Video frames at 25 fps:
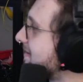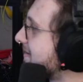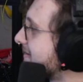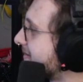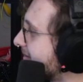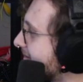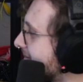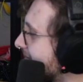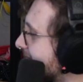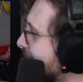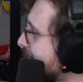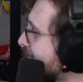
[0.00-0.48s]
King
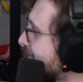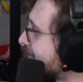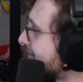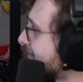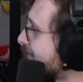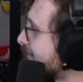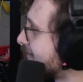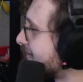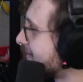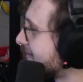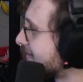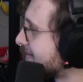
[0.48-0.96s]

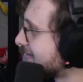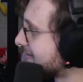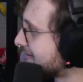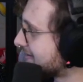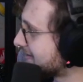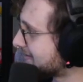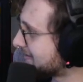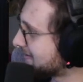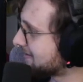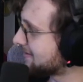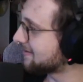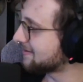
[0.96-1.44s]
Arthas shit
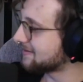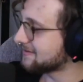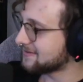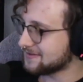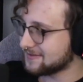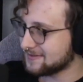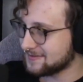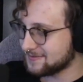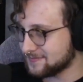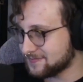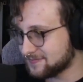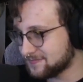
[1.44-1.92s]
because it was a
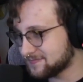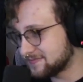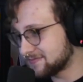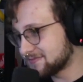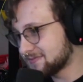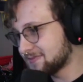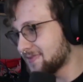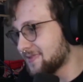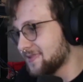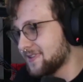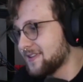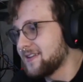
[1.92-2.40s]
bit too
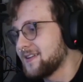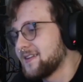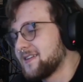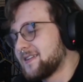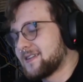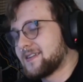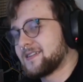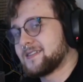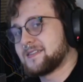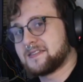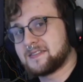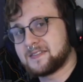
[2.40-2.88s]
strong.
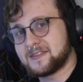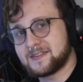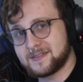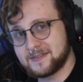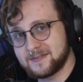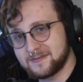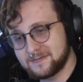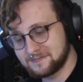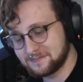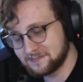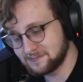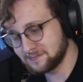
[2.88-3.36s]

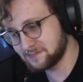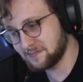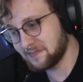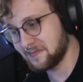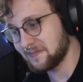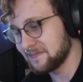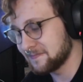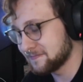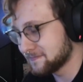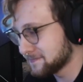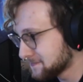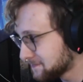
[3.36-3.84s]

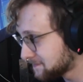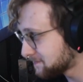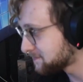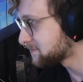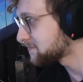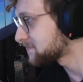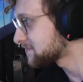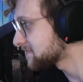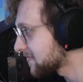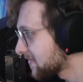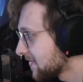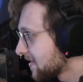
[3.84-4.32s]

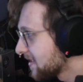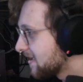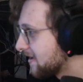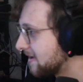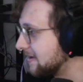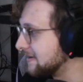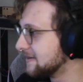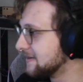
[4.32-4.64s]
What else did she